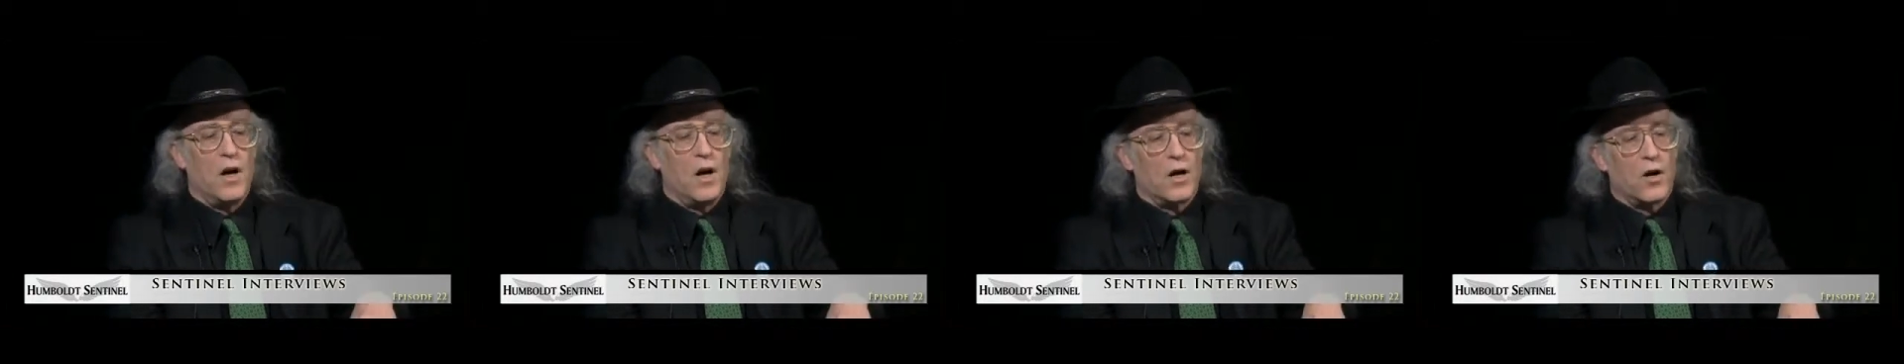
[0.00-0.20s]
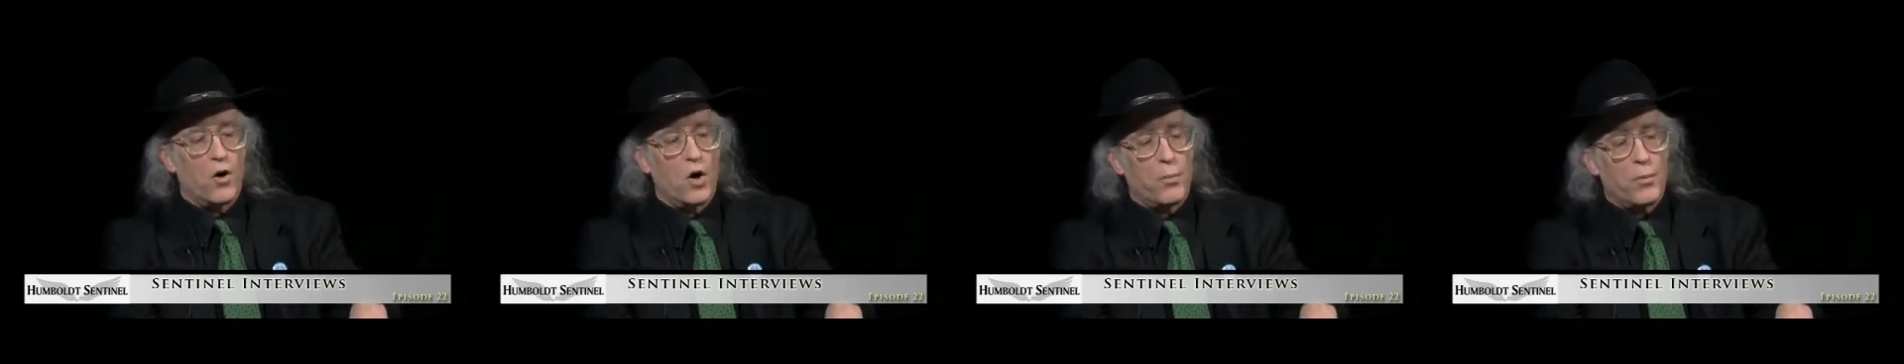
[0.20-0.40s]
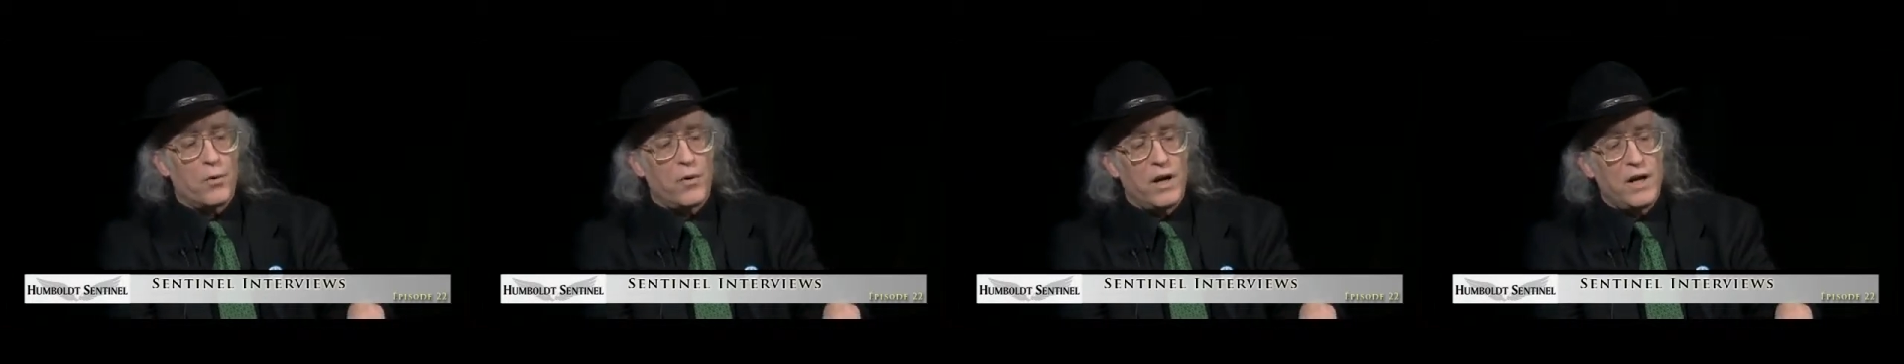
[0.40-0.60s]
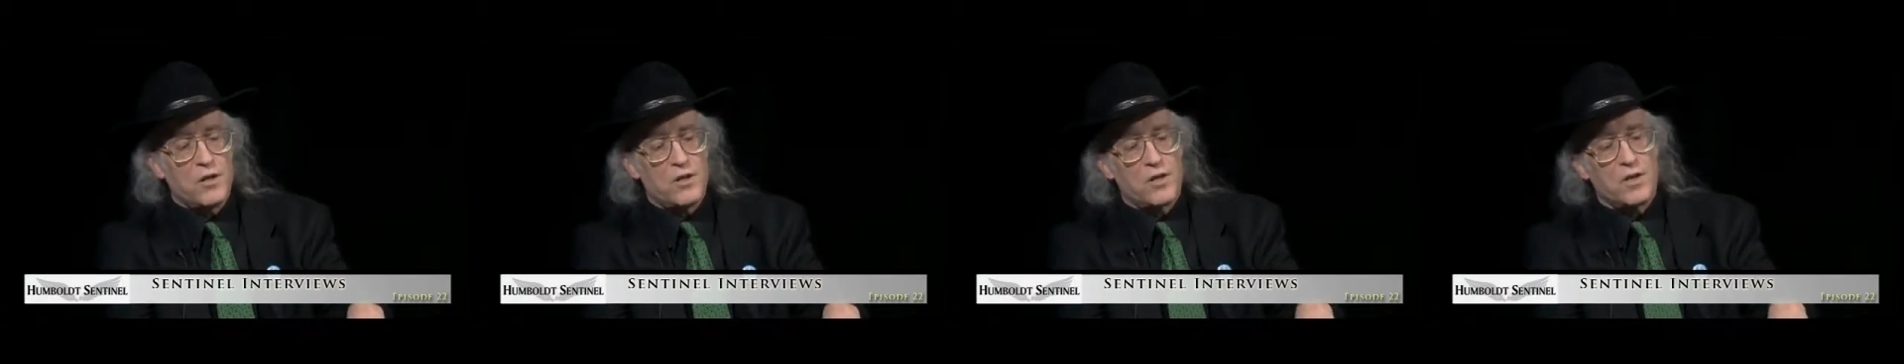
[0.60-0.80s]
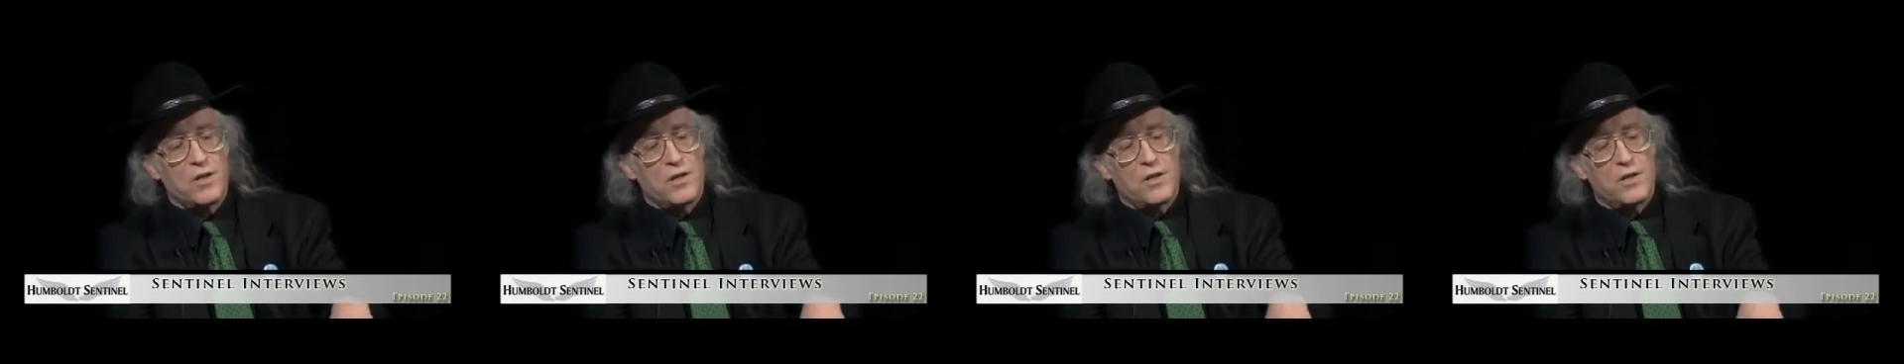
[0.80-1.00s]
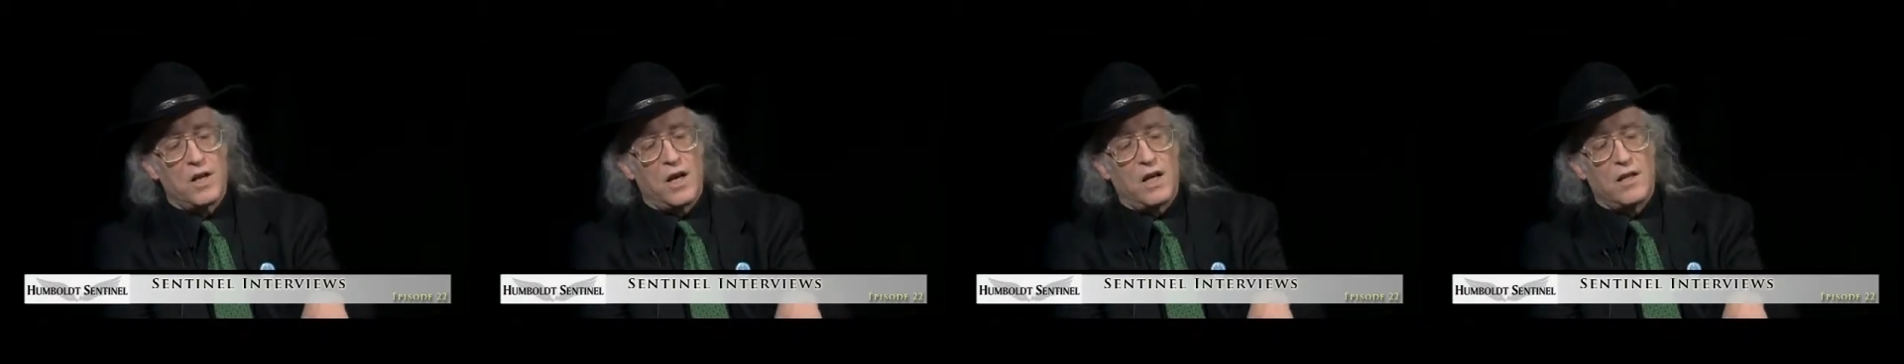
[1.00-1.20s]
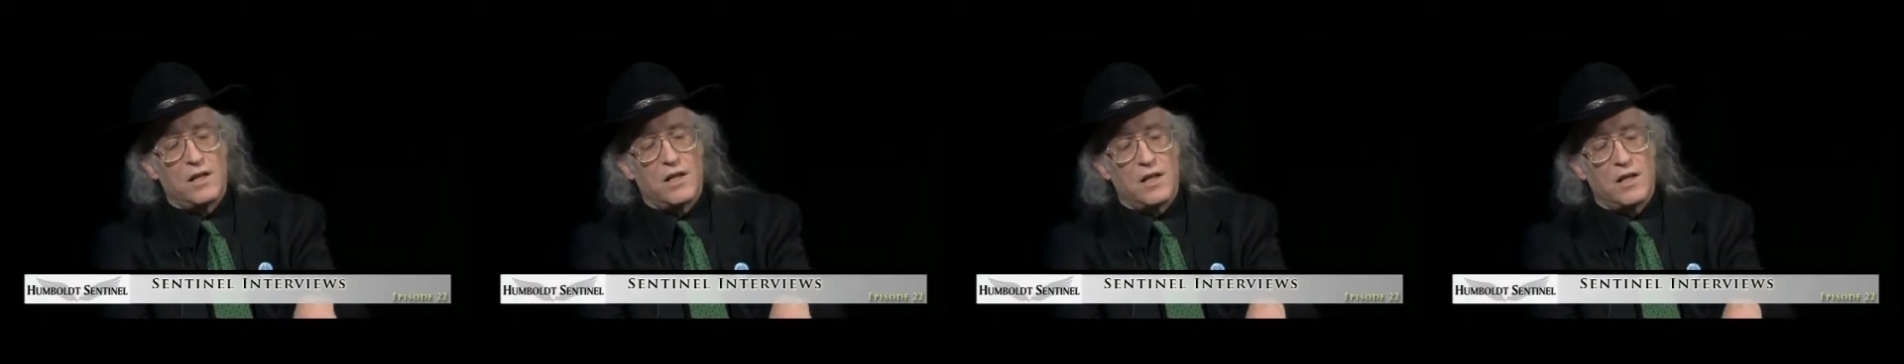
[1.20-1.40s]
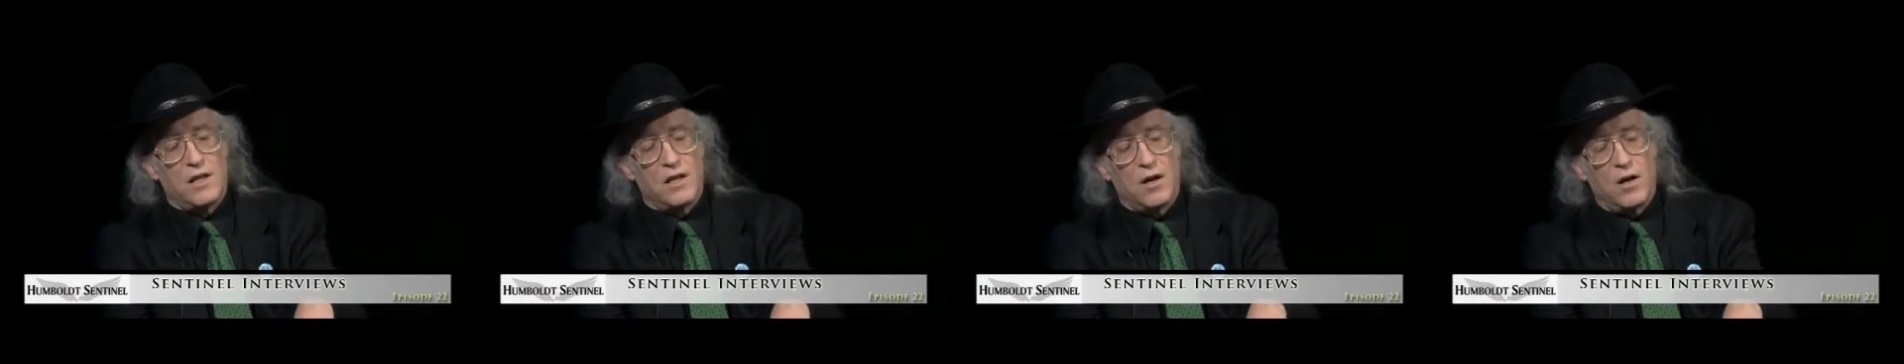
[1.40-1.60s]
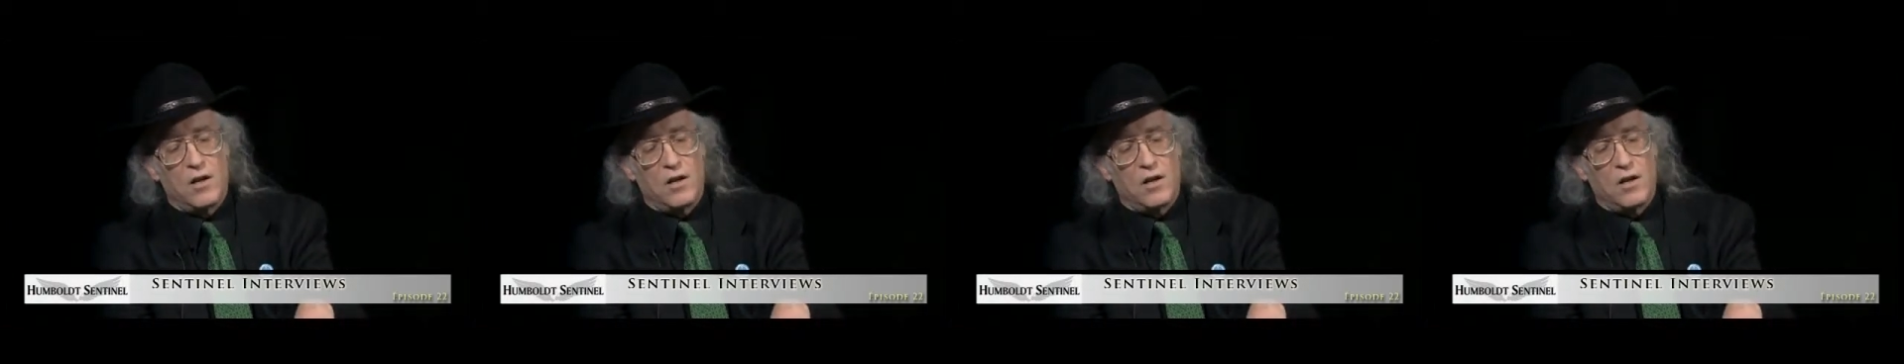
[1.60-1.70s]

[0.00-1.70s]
corporations and the